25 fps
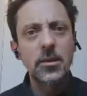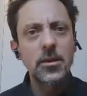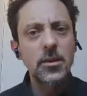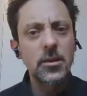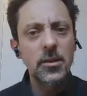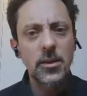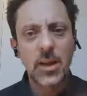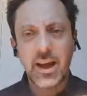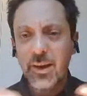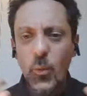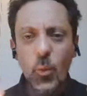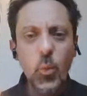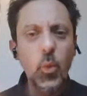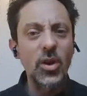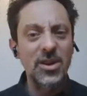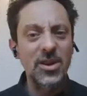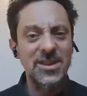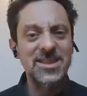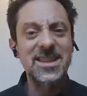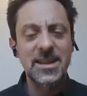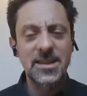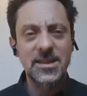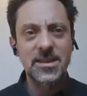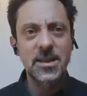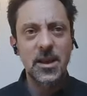like
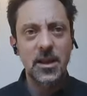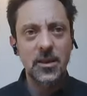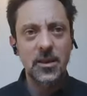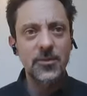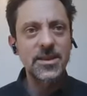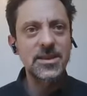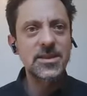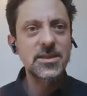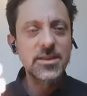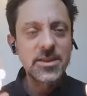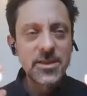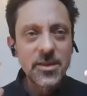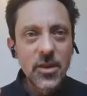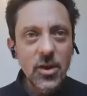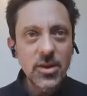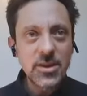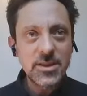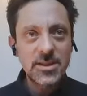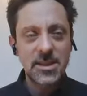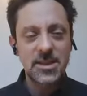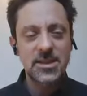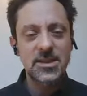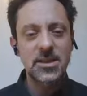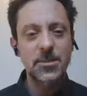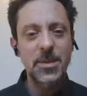watching stuff. It's not
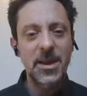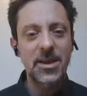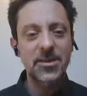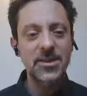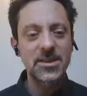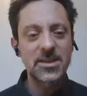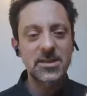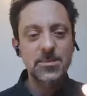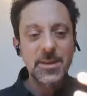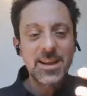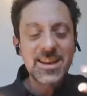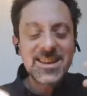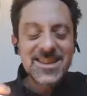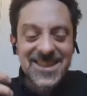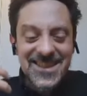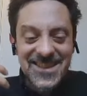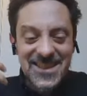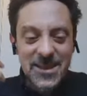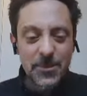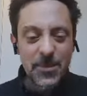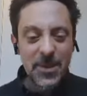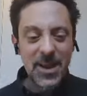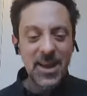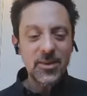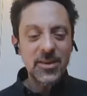just about displays. It's
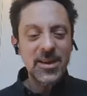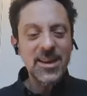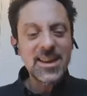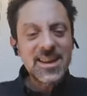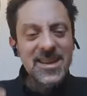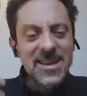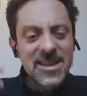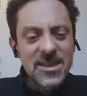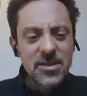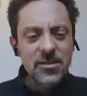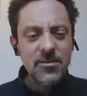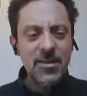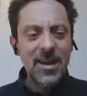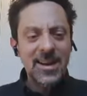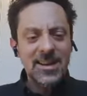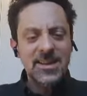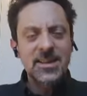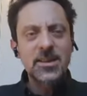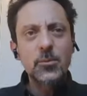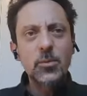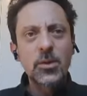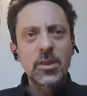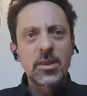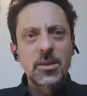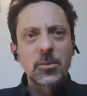about
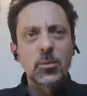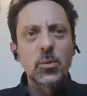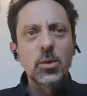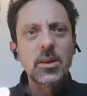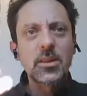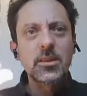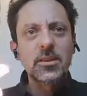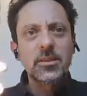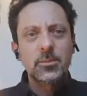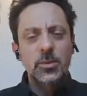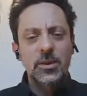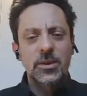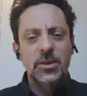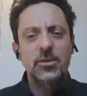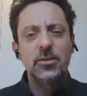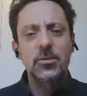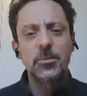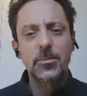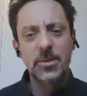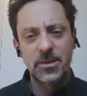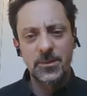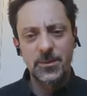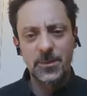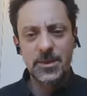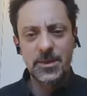interacting with the world with your
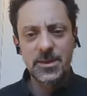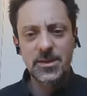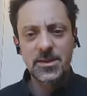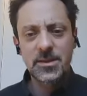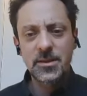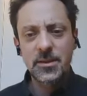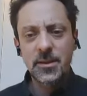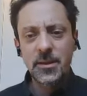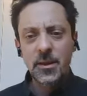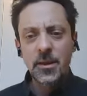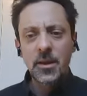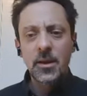movements.